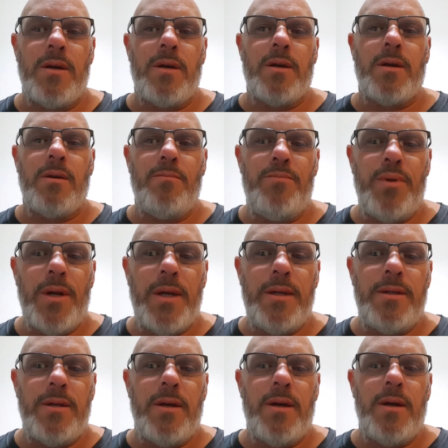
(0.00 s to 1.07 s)

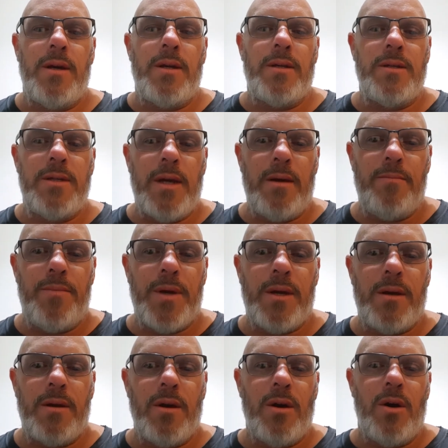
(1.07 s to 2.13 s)
complete
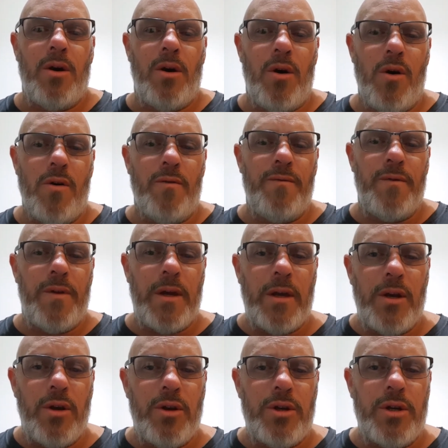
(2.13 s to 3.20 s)
damping of the
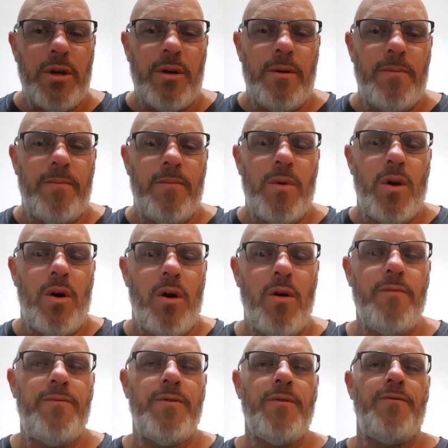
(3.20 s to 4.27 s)
inertia,
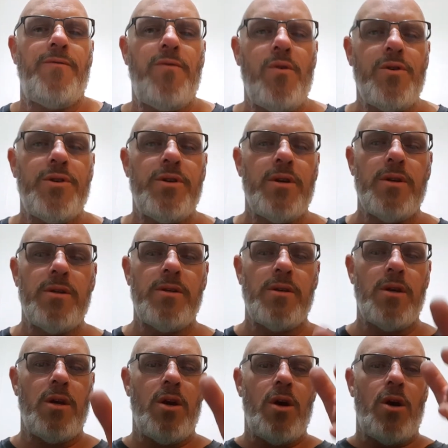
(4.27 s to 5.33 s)
of the forces
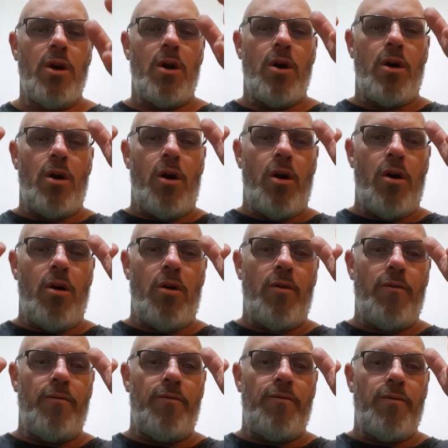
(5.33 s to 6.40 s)

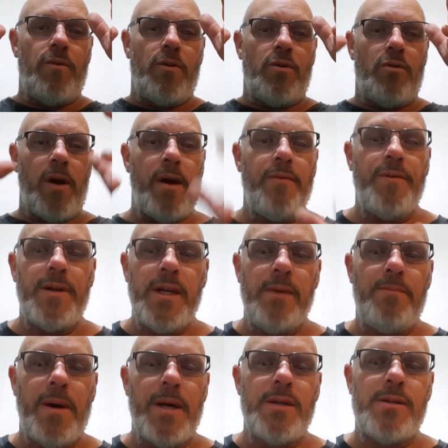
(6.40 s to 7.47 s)
of gravity,
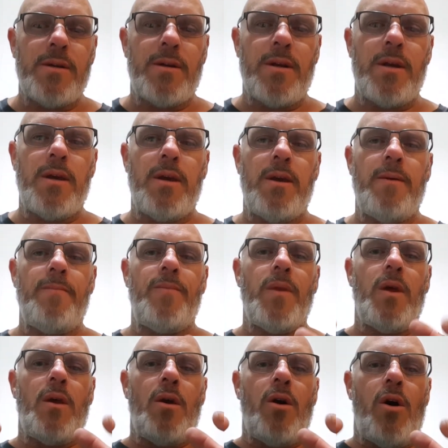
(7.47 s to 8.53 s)
basically,
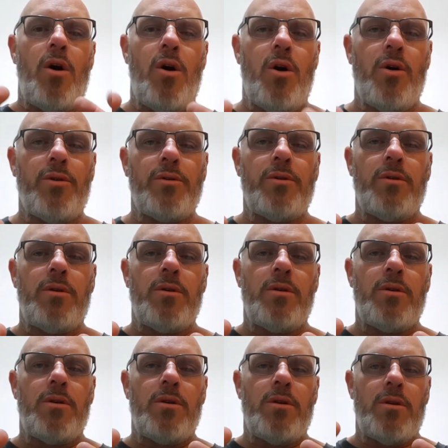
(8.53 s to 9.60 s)
on
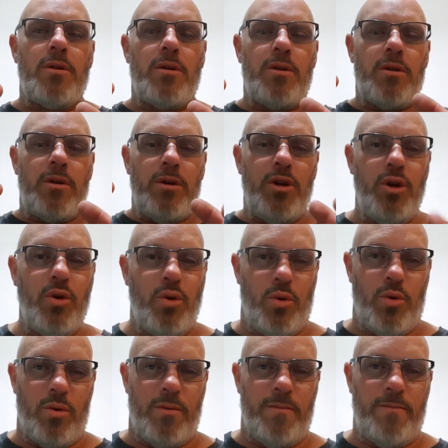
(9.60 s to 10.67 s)
you
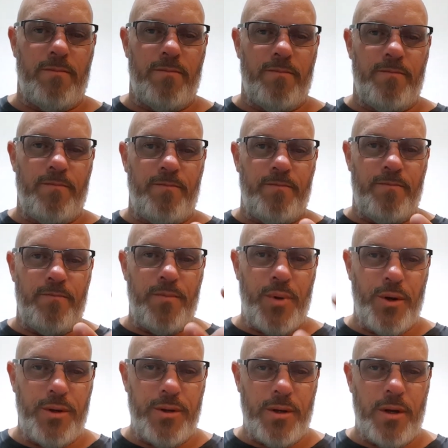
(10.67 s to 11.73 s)

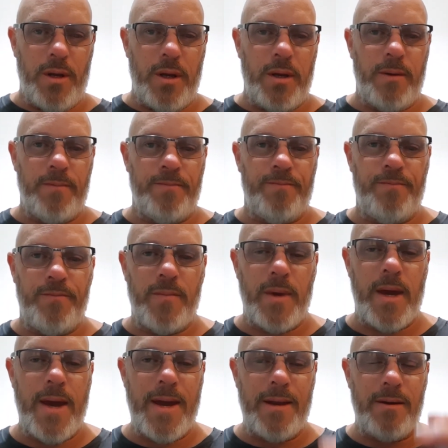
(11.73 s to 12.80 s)
personally
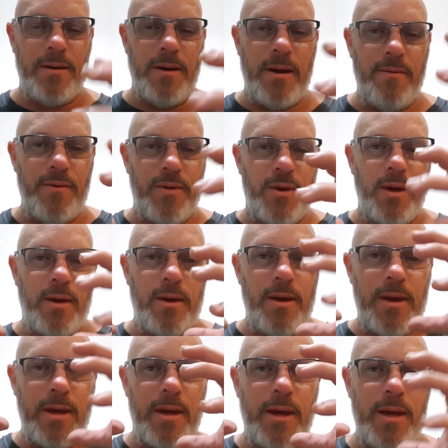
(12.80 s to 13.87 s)
and everything
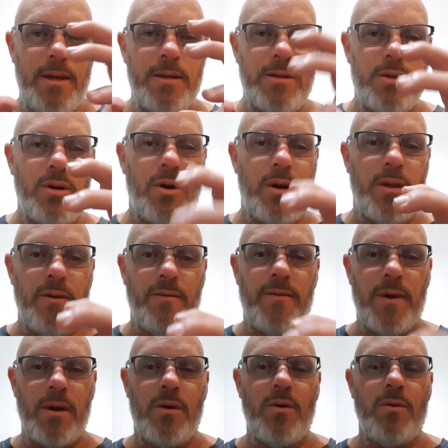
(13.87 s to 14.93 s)
inside the
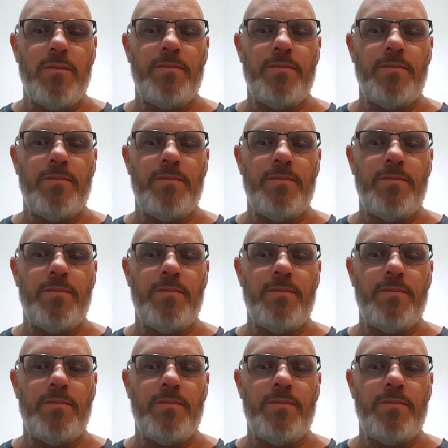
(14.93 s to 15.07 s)
vehicle.